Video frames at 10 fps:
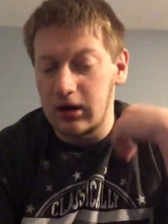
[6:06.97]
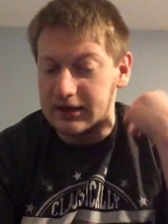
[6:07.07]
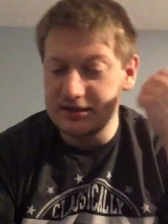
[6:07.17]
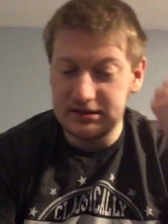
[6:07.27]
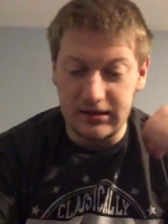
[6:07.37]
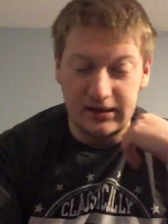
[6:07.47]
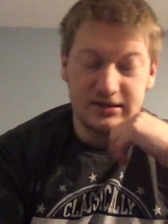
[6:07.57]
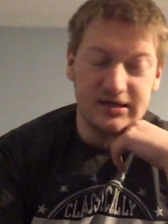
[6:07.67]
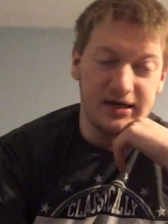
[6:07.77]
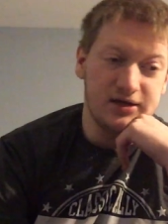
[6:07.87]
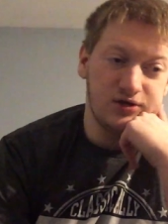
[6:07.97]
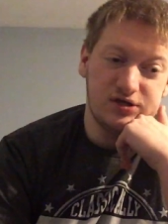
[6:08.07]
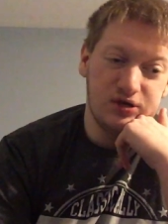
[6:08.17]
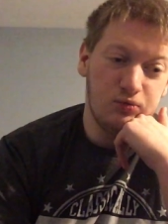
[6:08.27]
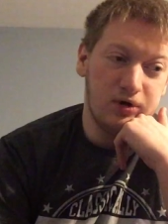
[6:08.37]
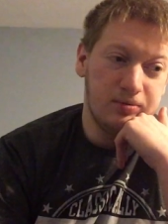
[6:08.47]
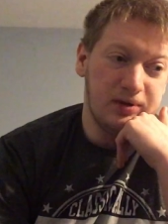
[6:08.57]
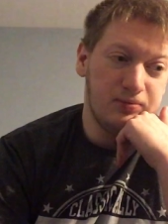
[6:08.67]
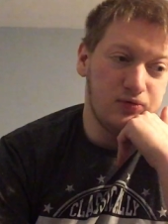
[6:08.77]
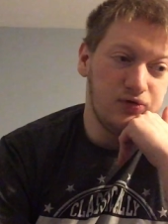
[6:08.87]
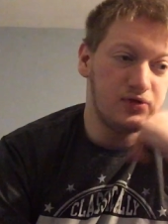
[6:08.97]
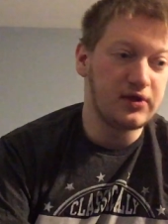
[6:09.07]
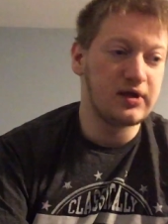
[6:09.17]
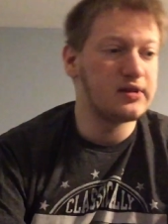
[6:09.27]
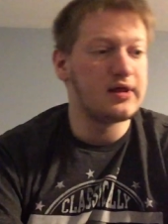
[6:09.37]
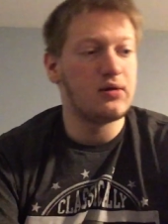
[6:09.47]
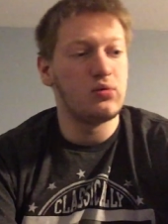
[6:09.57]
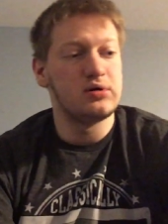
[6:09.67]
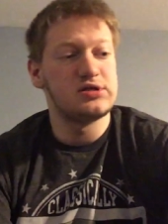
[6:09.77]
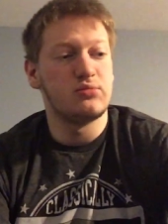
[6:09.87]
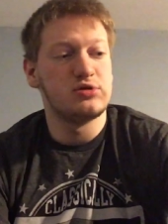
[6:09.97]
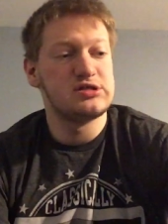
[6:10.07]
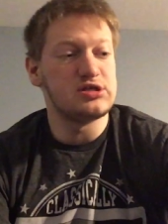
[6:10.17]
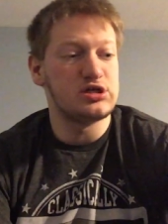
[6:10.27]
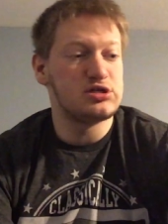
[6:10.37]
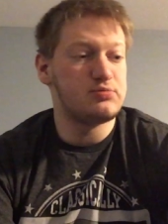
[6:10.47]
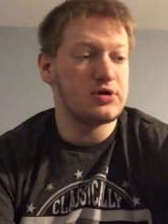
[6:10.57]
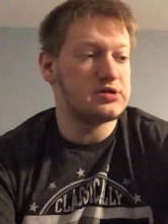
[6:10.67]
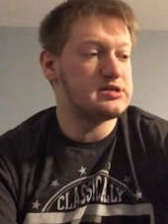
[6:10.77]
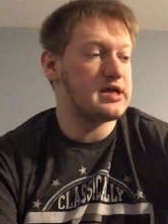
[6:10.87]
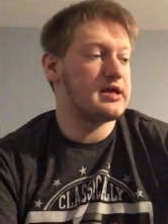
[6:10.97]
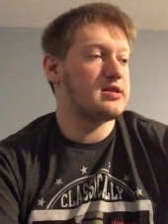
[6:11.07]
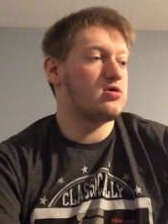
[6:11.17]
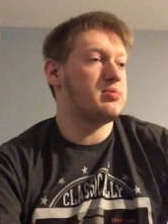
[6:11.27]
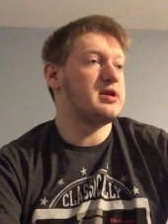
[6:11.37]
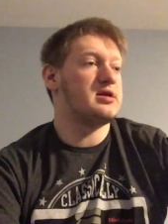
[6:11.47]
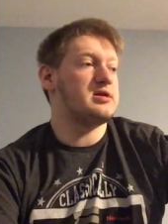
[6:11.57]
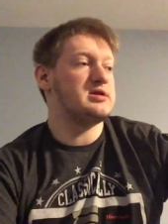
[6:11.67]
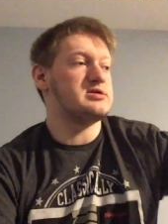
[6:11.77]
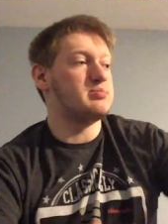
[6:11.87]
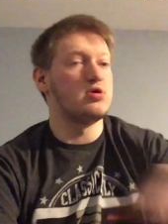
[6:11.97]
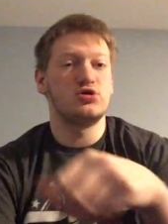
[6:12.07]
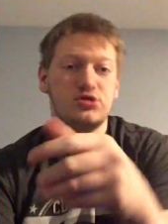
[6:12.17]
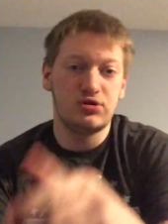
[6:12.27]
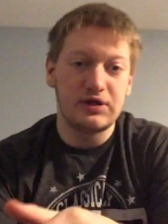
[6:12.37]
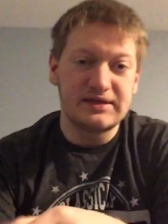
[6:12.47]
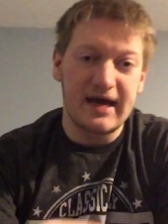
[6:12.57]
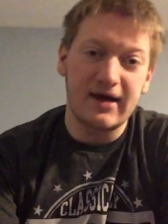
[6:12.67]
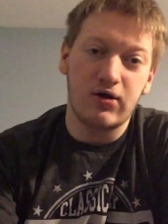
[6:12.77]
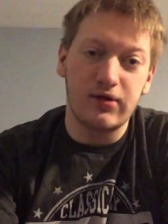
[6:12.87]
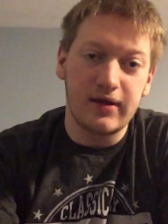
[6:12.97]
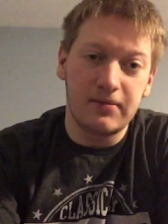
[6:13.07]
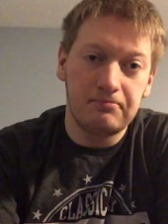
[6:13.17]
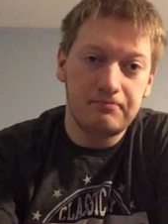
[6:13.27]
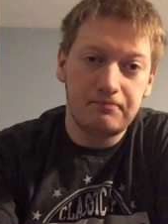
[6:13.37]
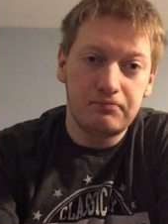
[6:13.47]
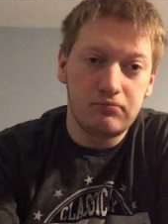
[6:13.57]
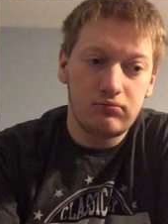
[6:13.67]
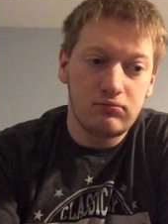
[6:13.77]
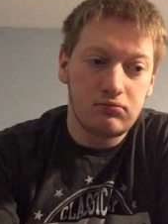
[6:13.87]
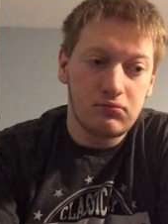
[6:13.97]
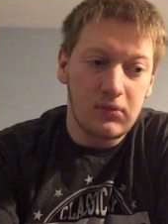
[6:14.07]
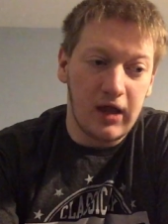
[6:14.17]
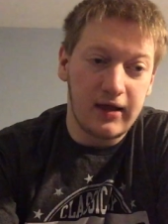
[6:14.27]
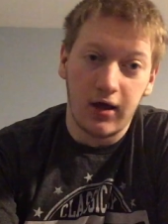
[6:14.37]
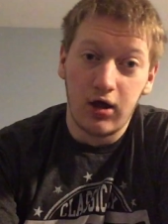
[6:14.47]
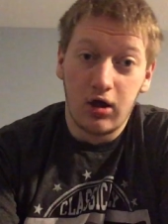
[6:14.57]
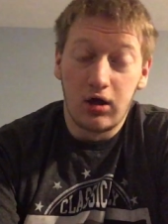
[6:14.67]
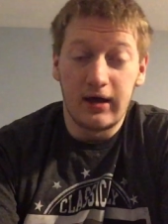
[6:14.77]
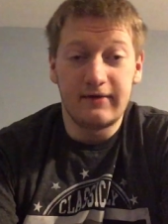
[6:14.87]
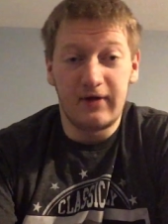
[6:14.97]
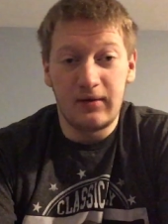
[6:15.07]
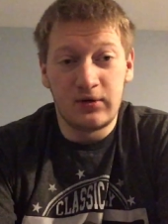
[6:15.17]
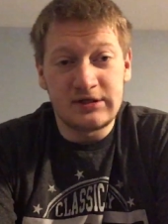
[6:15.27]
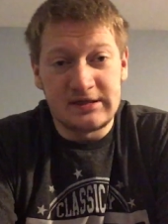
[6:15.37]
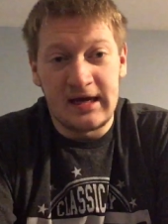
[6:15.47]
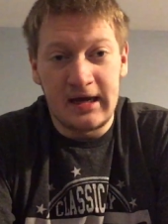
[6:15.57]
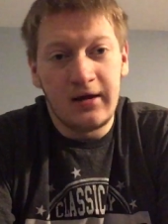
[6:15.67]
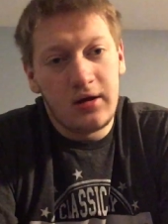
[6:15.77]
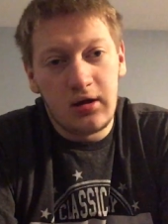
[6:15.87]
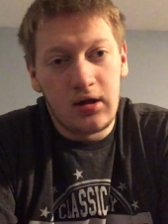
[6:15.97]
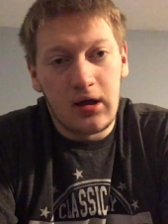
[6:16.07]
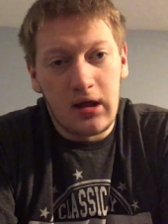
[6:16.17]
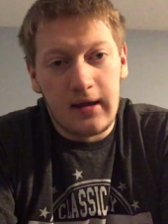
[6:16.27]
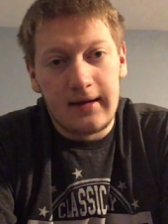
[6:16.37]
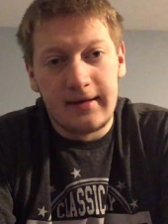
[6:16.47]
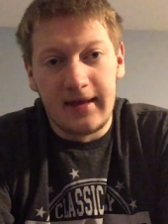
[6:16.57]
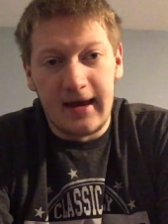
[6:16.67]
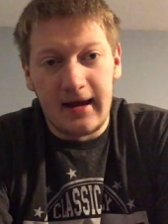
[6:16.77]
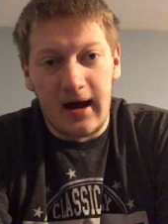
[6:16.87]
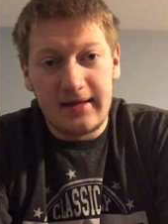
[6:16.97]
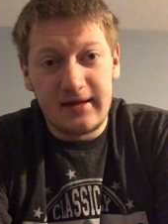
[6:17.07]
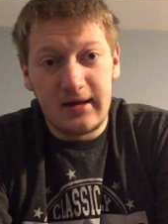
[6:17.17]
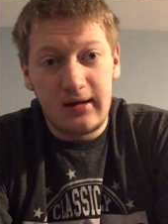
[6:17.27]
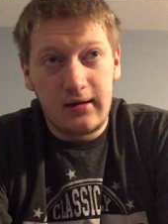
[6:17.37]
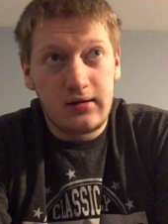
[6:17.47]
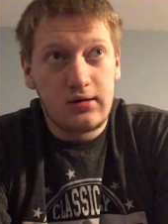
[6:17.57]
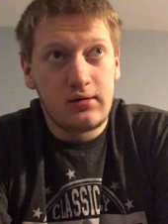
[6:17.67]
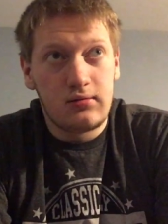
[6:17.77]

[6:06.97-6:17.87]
I just I just can't understand why people think that when someone's saying their opinion, it's a personal attack on them. Like like if I were to say that I think